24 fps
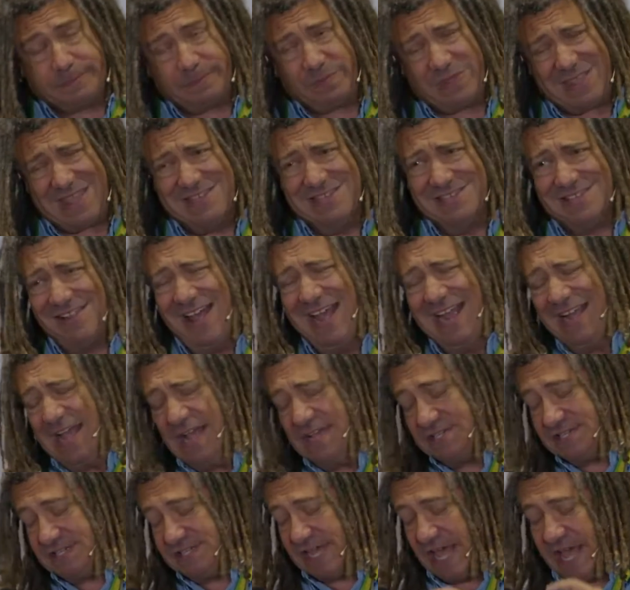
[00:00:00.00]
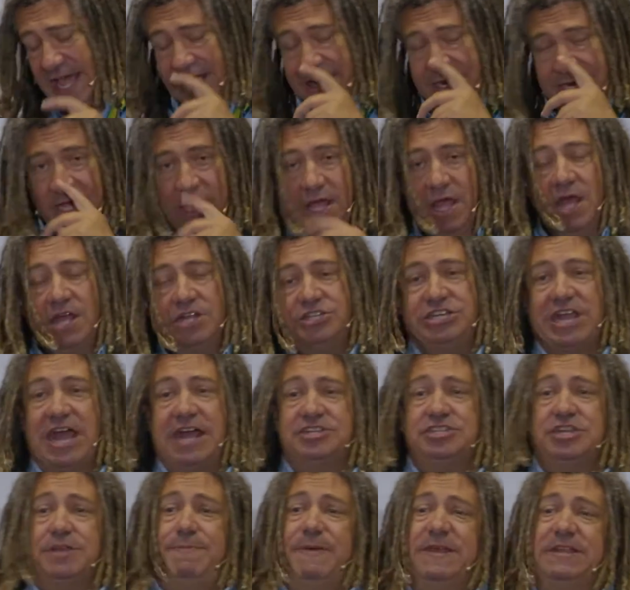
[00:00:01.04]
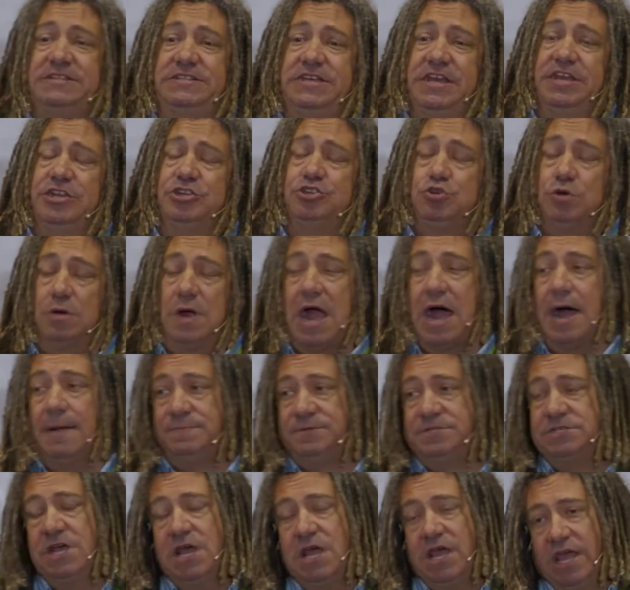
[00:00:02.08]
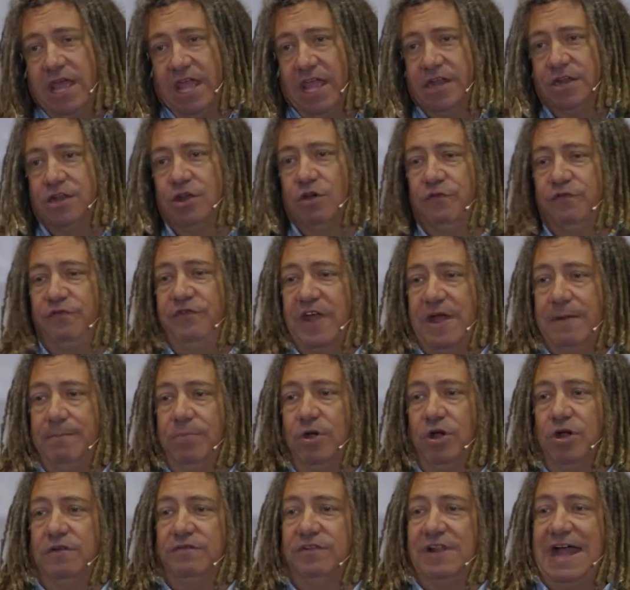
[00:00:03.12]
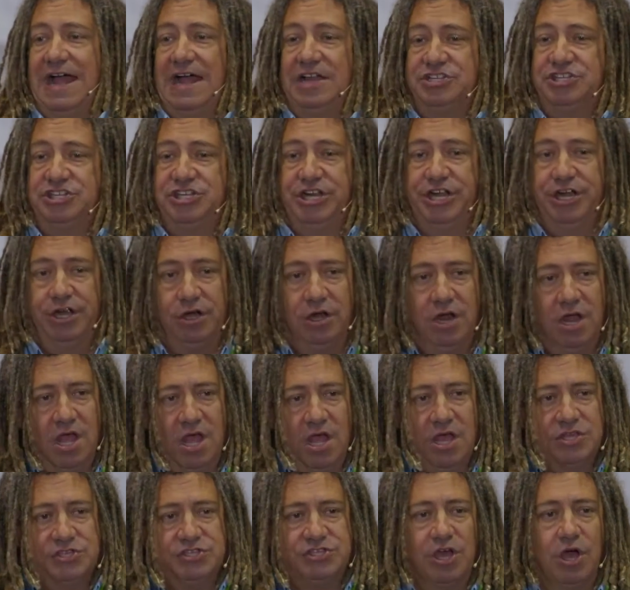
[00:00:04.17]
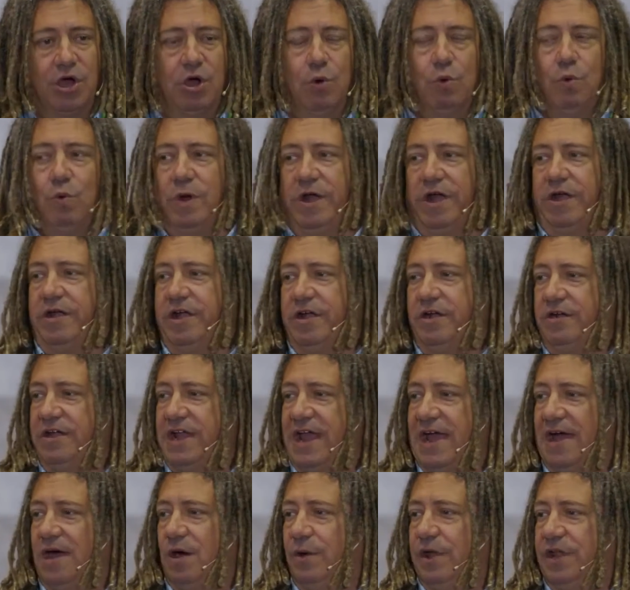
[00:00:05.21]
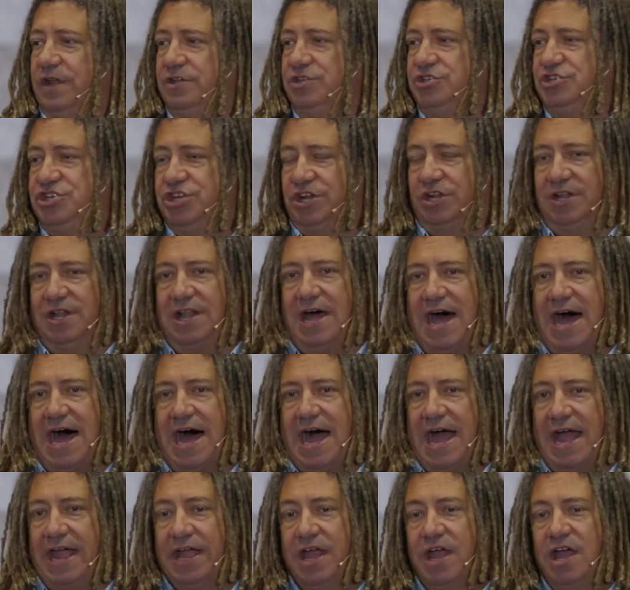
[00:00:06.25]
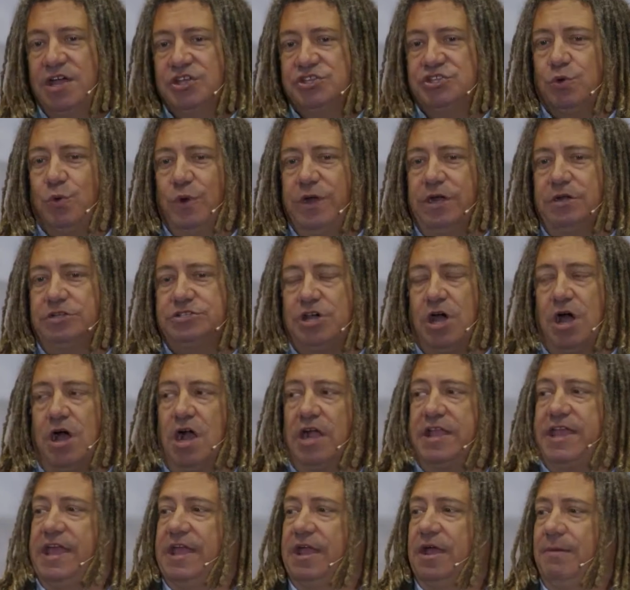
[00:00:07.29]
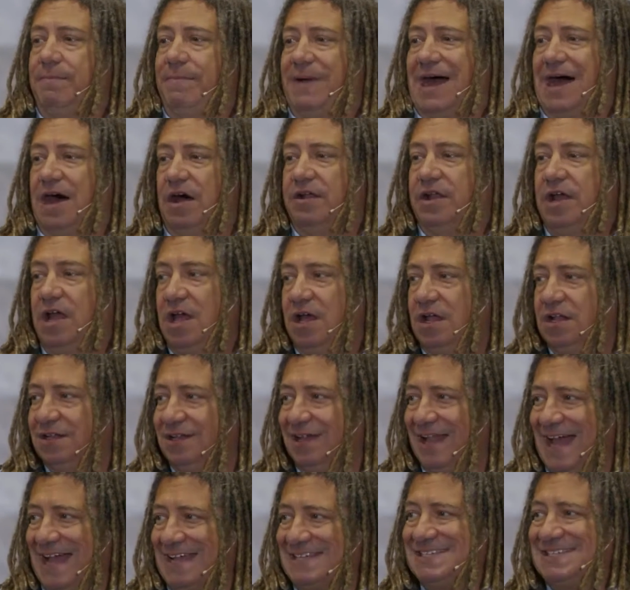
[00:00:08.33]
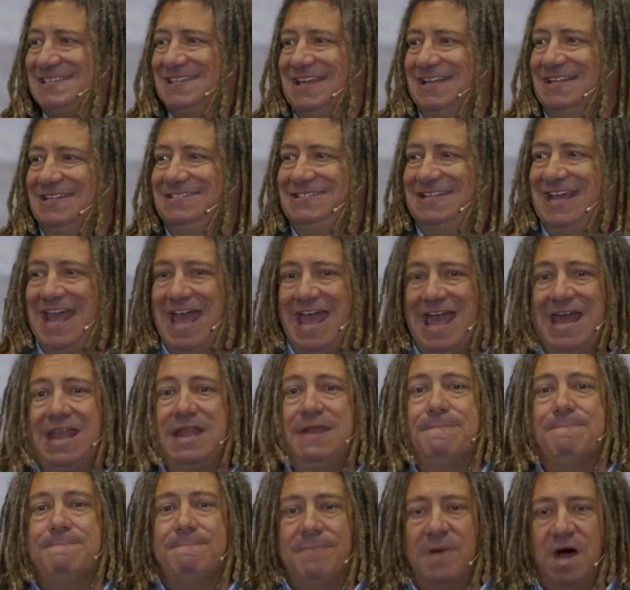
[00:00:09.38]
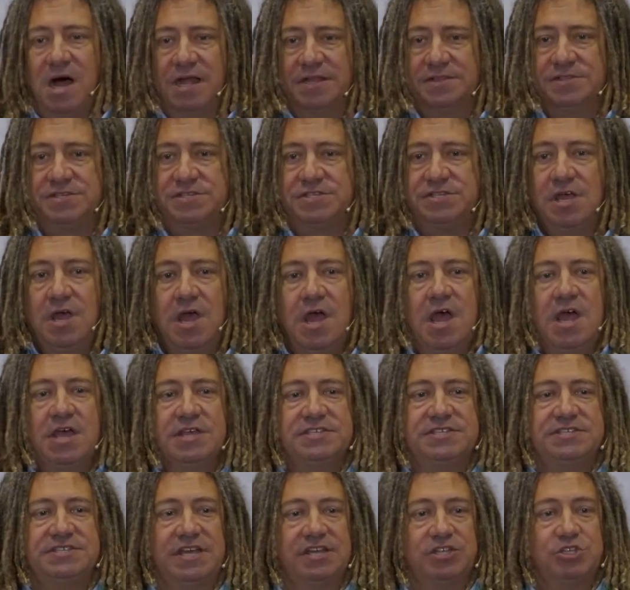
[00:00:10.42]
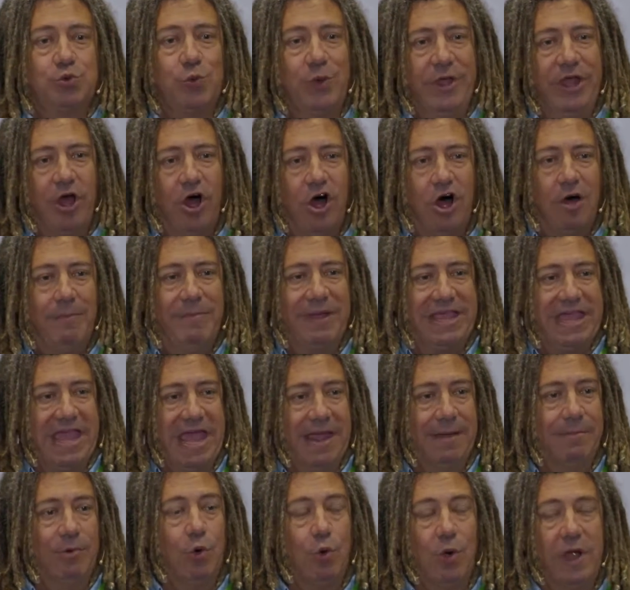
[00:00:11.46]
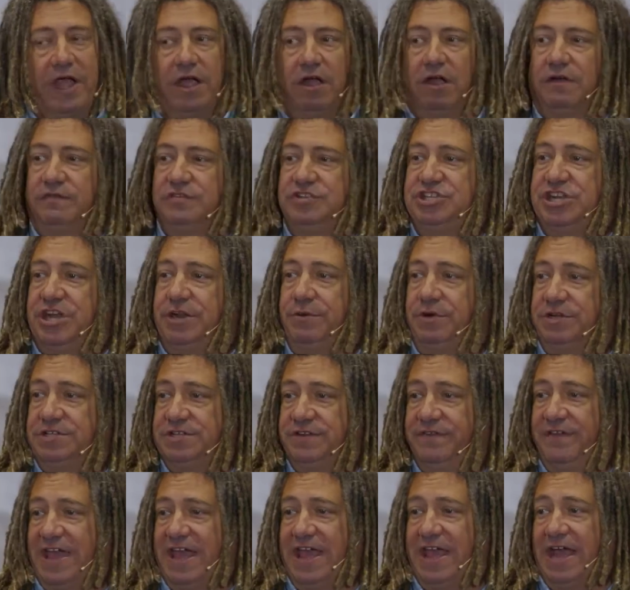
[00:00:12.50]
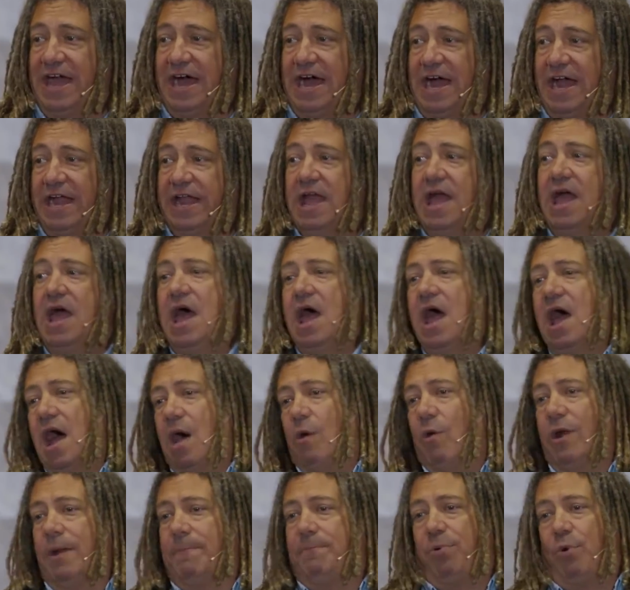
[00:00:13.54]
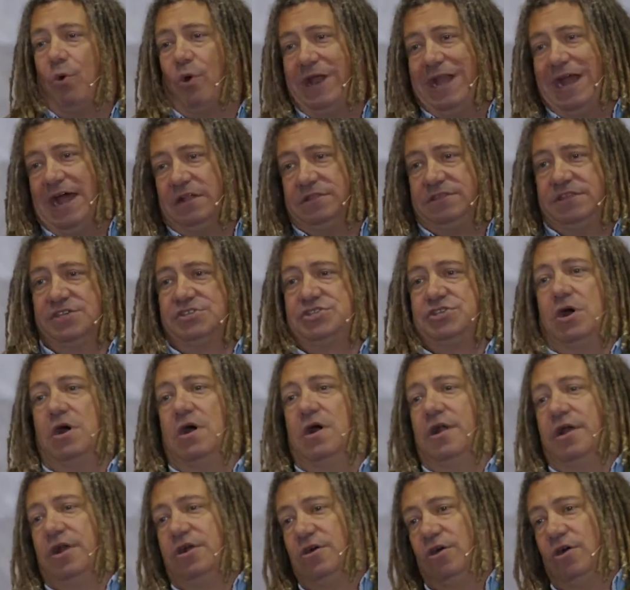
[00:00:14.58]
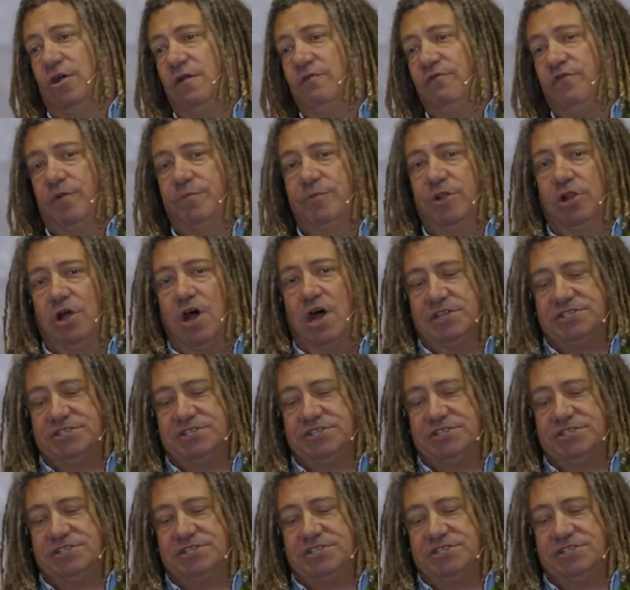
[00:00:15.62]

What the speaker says: is, like I said, ChatGPT dropped in November of last year. So we're here now in July. So we are talking about less than 10 months since we all became aware of generative AI. I want to point out this article from the Los